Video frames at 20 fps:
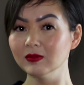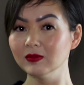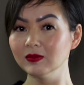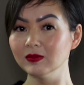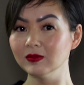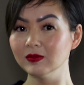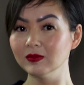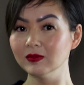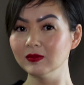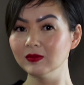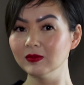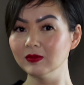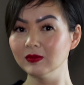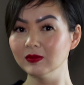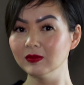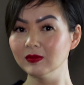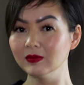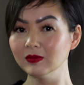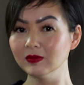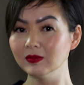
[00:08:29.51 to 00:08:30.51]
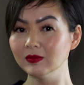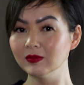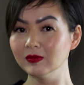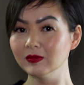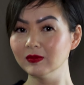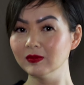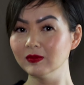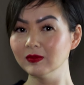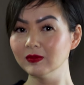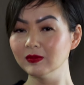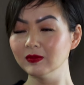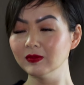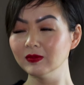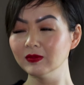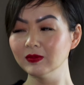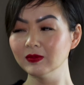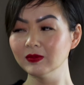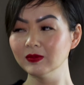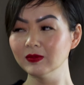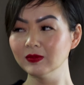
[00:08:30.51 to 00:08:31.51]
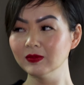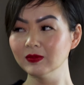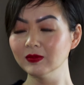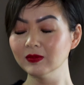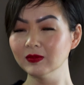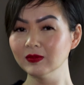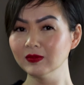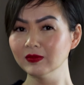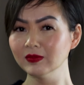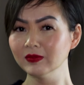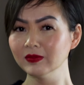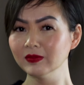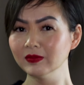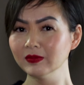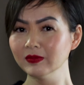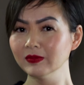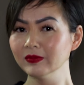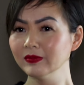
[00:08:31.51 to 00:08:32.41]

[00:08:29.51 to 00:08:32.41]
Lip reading: (not speaking)